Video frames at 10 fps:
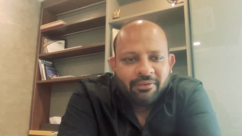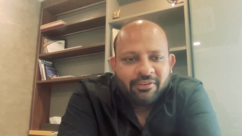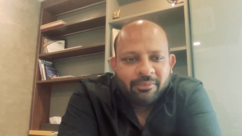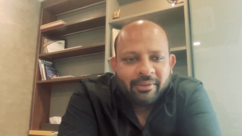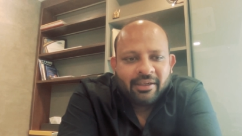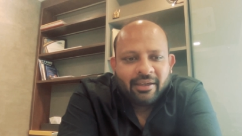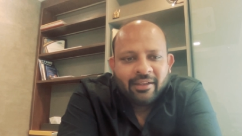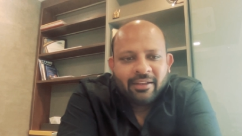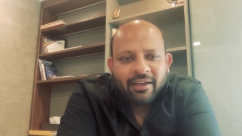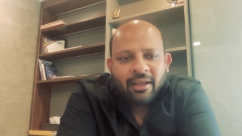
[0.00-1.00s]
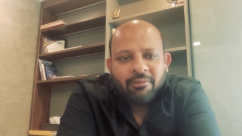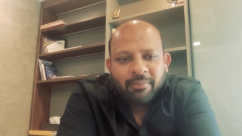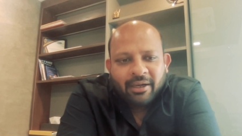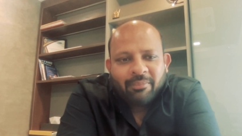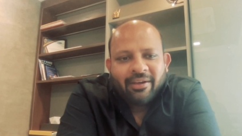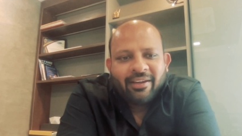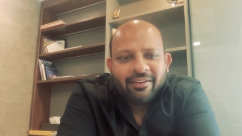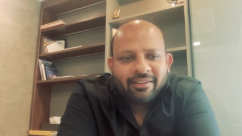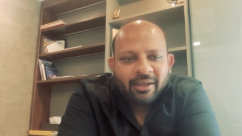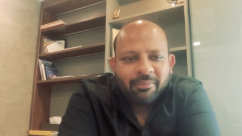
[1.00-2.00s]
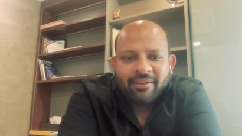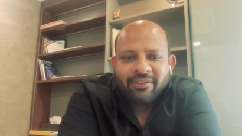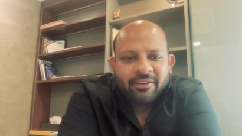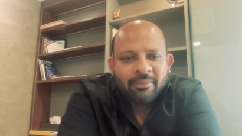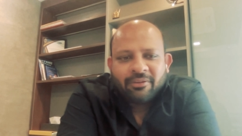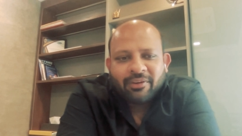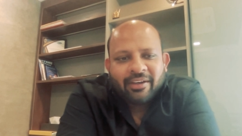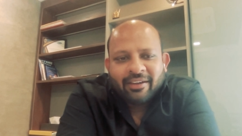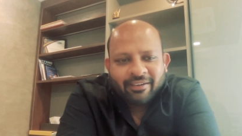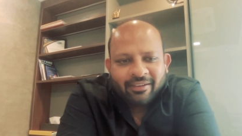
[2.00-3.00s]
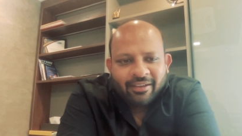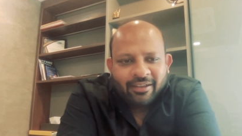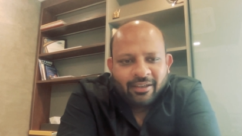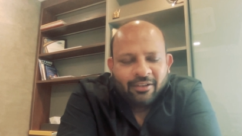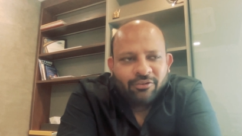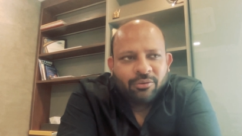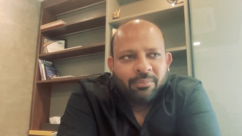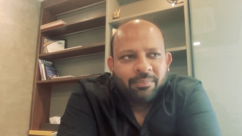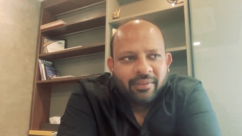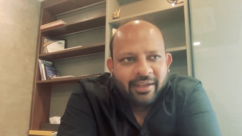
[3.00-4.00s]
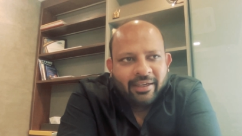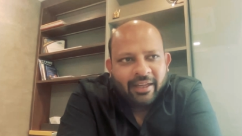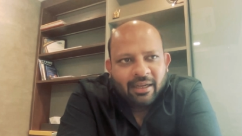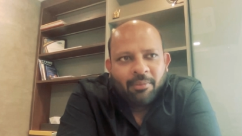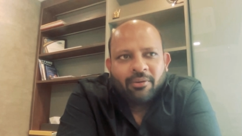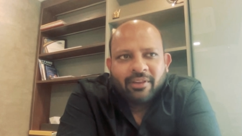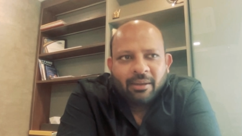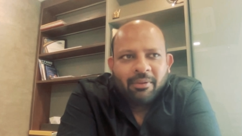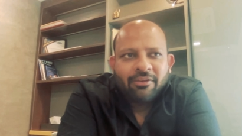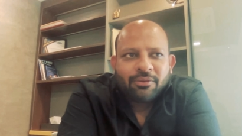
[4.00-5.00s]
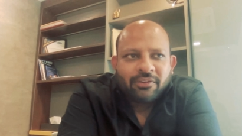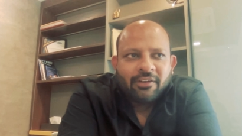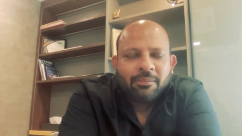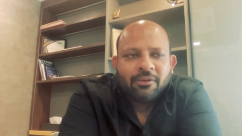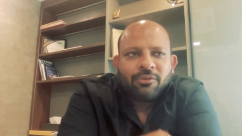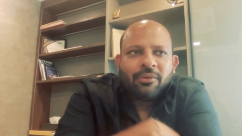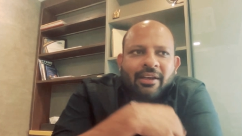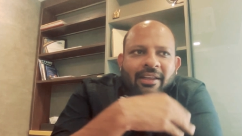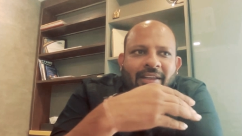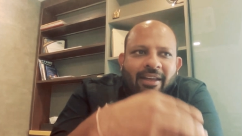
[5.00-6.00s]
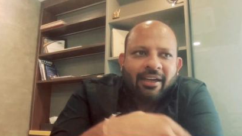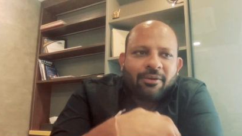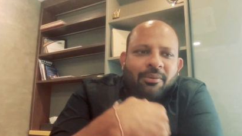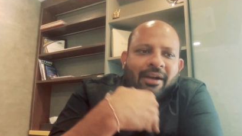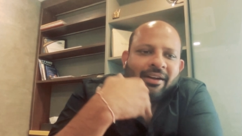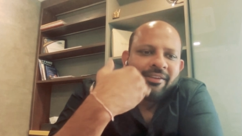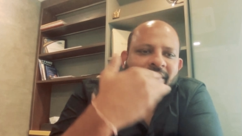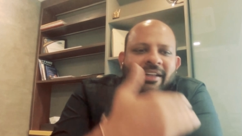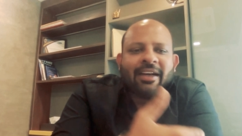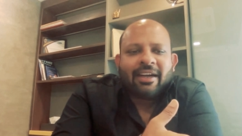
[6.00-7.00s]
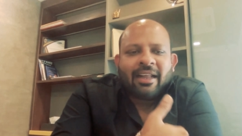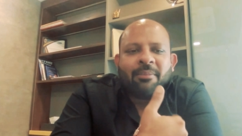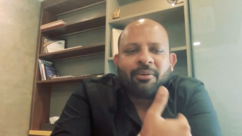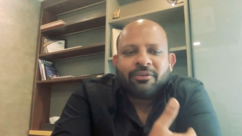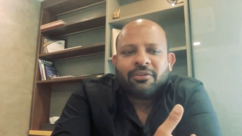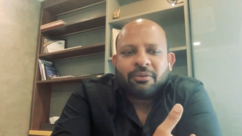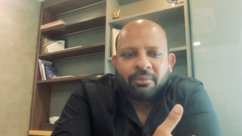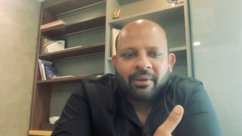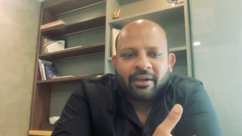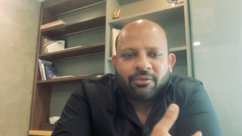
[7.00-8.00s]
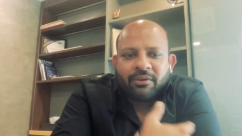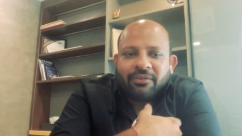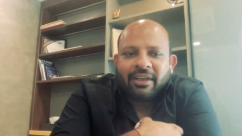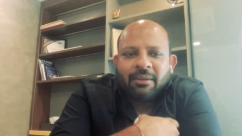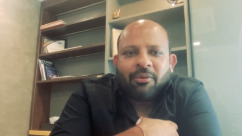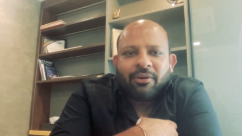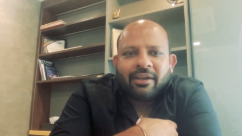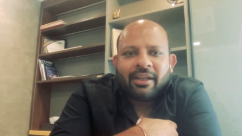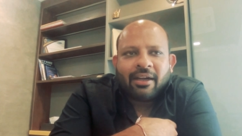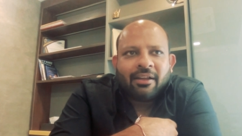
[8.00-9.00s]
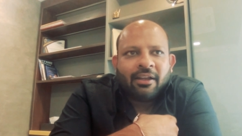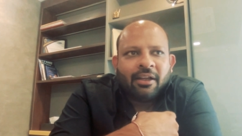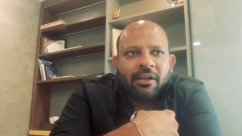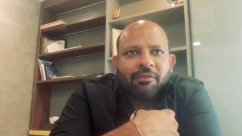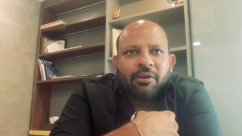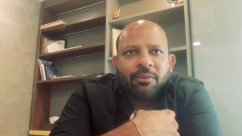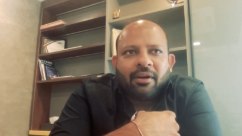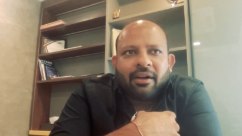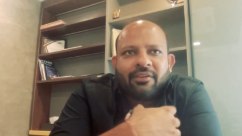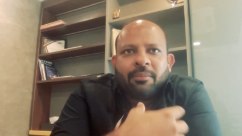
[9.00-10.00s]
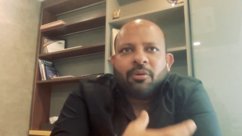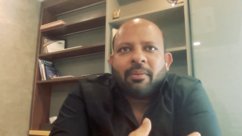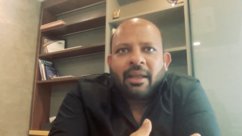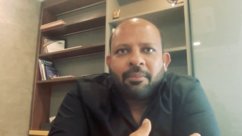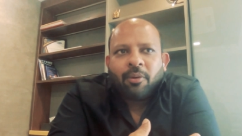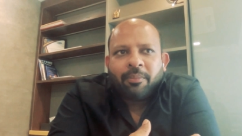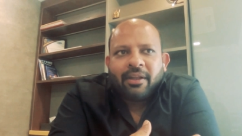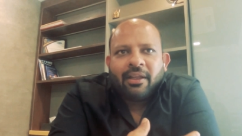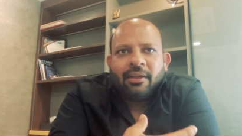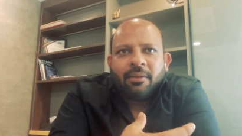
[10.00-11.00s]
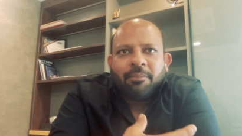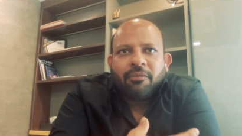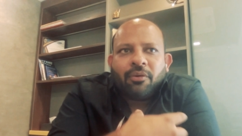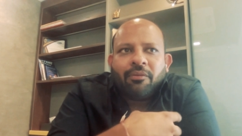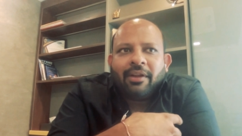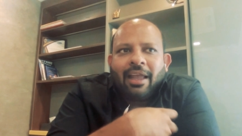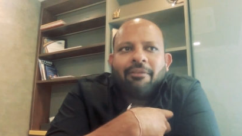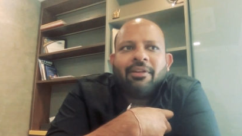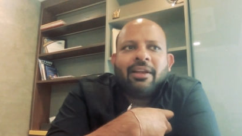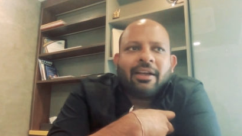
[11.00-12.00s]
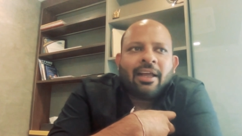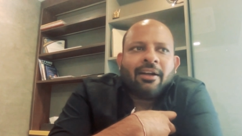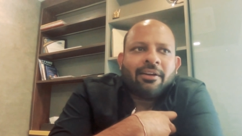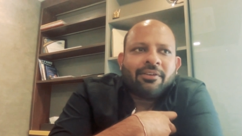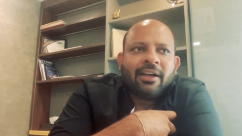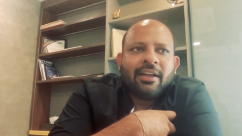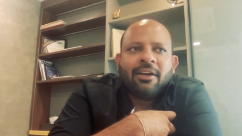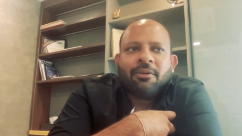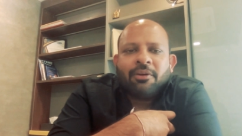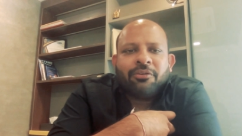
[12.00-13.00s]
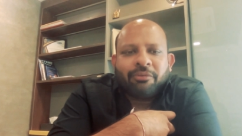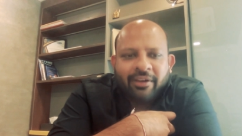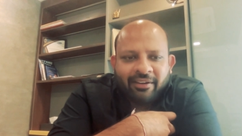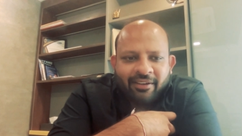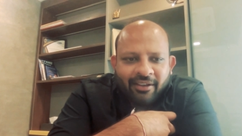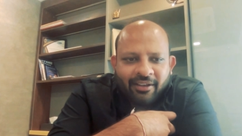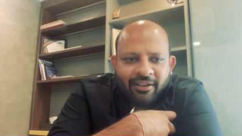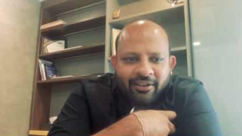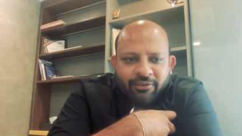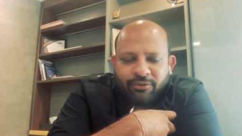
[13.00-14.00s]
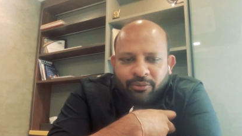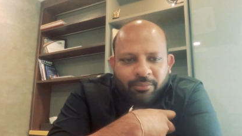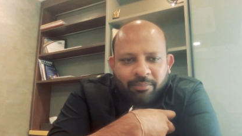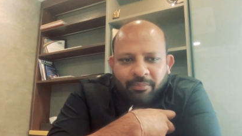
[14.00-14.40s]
which has been done, and then have money in 3 months, 6 months, 1 year. So they take about 3 months to 6 months to really get to understand that entire process of doing it. So it's very important that we don't rush up to buy a property before we have the entire understanding and knowledge of it. So